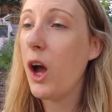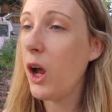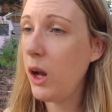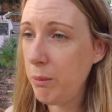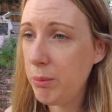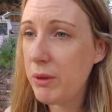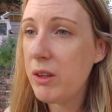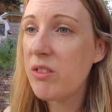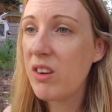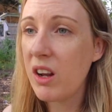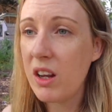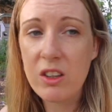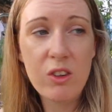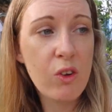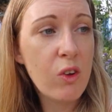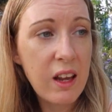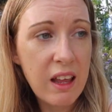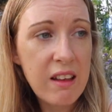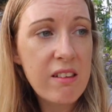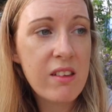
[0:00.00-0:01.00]
I hope you've learnt
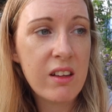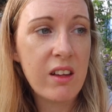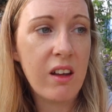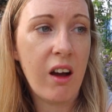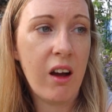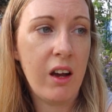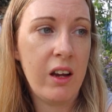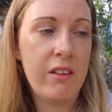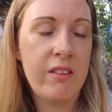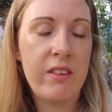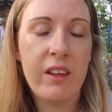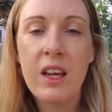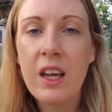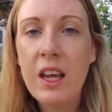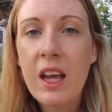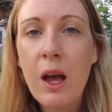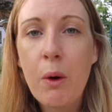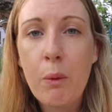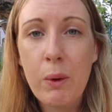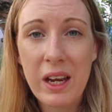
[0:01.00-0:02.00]
your lesson guys.
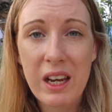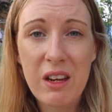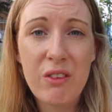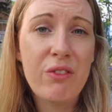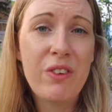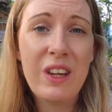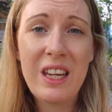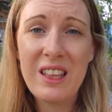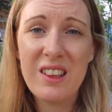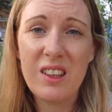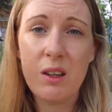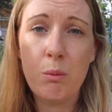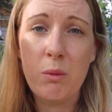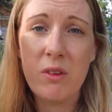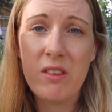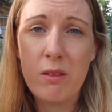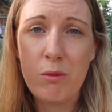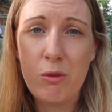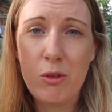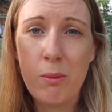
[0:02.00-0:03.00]
We're going to feed them
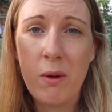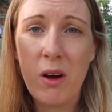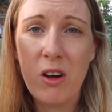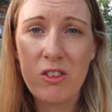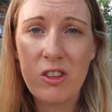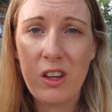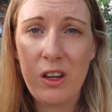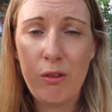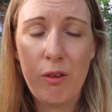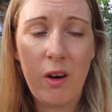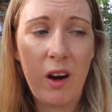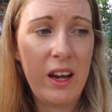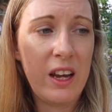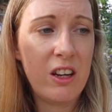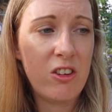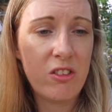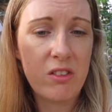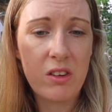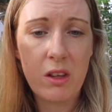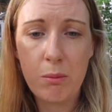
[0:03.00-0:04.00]
with some Tomorite
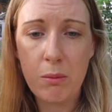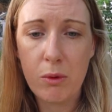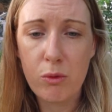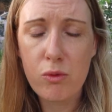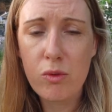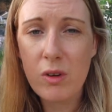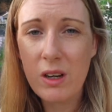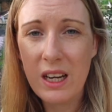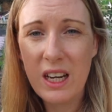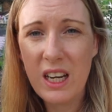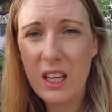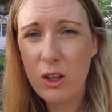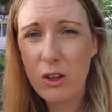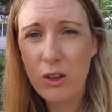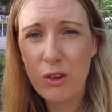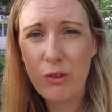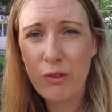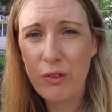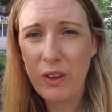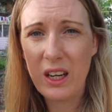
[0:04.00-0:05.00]
and just give them a really
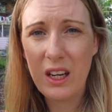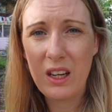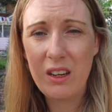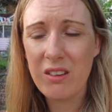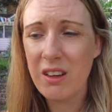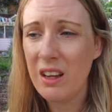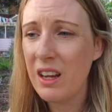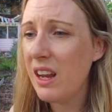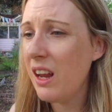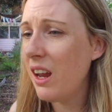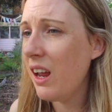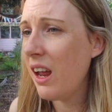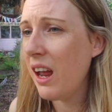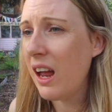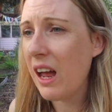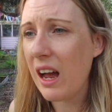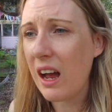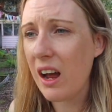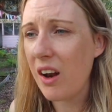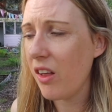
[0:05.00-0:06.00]
good feed
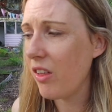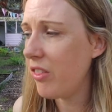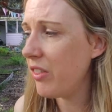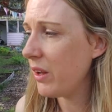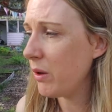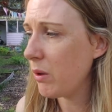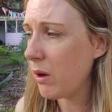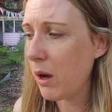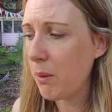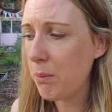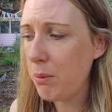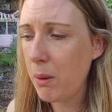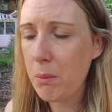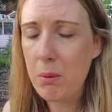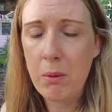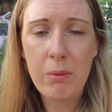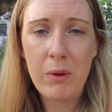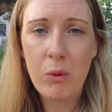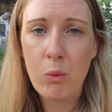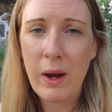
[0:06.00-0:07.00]
and I think I'll
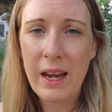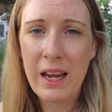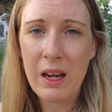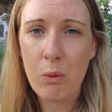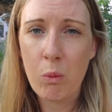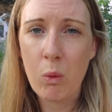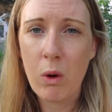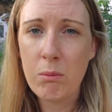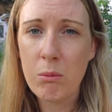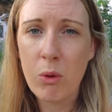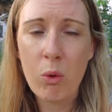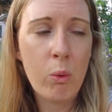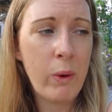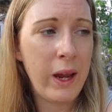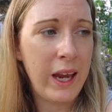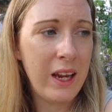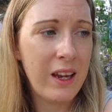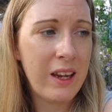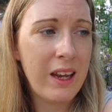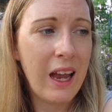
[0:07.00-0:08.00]
probably wait one more
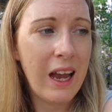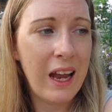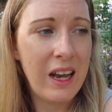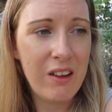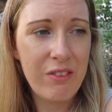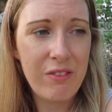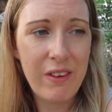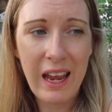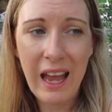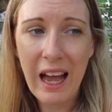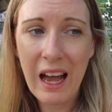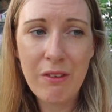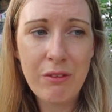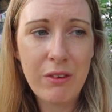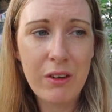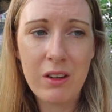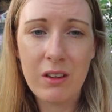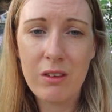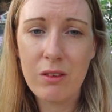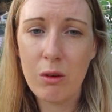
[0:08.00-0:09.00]
week and if they
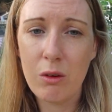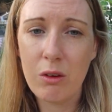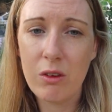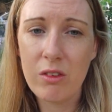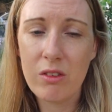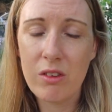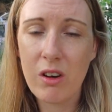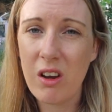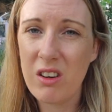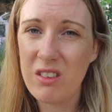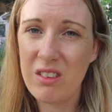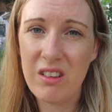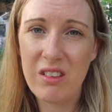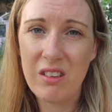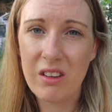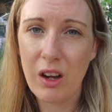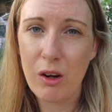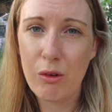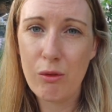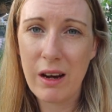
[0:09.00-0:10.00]
haven't started
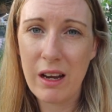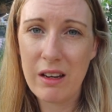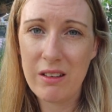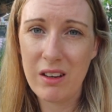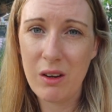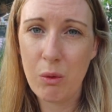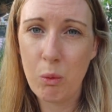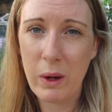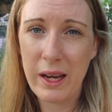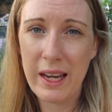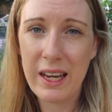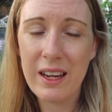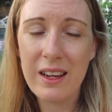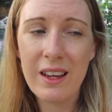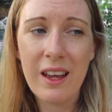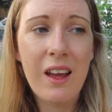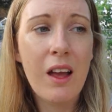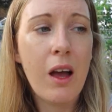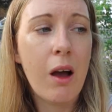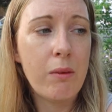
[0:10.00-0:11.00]
to go red in a
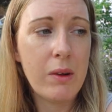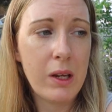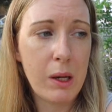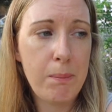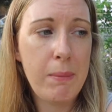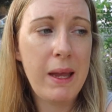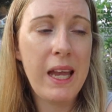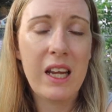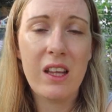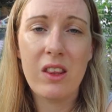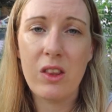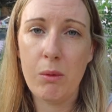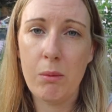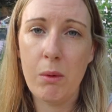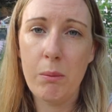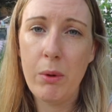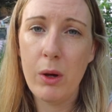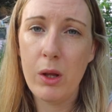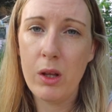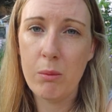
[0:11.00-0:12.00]
week I'm going to pick them
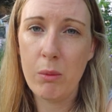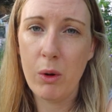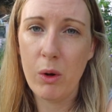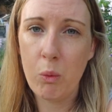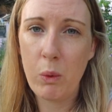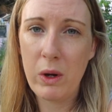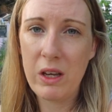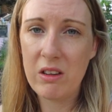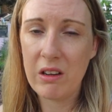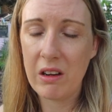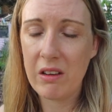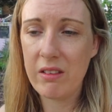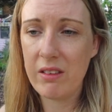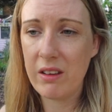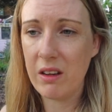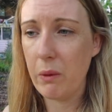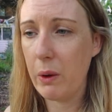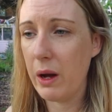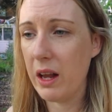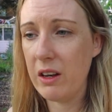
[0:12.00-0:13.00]
and put them on a
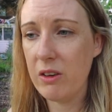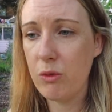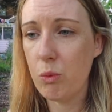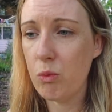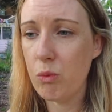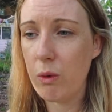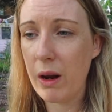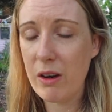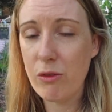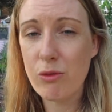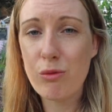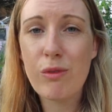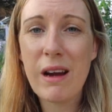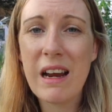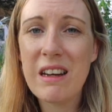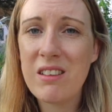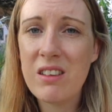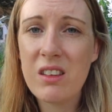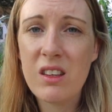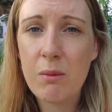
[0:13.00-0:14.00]
windowsill and, and
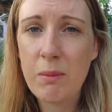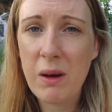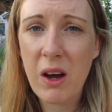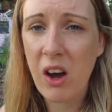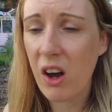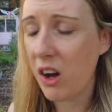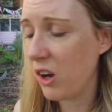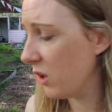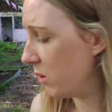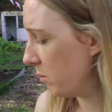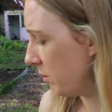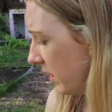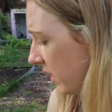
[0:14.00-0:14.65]
redden them at home.